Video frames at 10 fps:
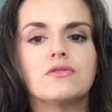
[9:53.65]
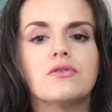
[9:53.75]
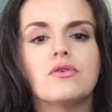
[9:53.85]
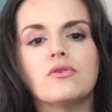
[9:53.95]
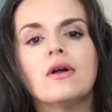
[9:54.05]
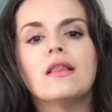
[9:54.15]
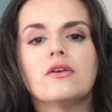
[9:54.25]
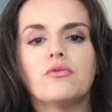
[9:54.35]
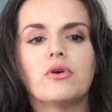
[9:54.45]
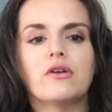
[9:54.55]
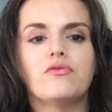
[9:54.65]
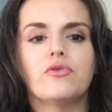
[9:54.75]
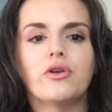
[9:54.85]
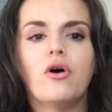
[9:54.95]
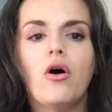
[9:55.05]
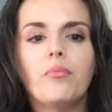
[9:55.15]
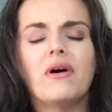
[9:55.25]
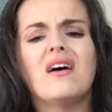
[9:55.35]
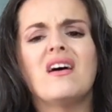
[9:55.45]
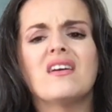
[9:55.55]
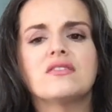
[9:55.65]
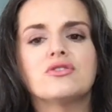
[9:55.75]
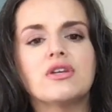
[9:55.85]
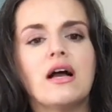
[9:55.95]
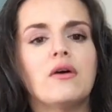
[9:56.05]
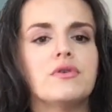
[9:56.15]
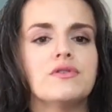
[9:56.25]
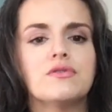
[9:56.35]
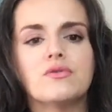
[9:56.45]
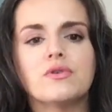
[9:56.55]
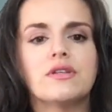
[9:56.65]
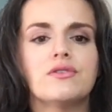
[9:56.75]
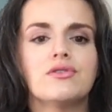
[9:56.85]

So you want to avoid hot baths, showers, saunas,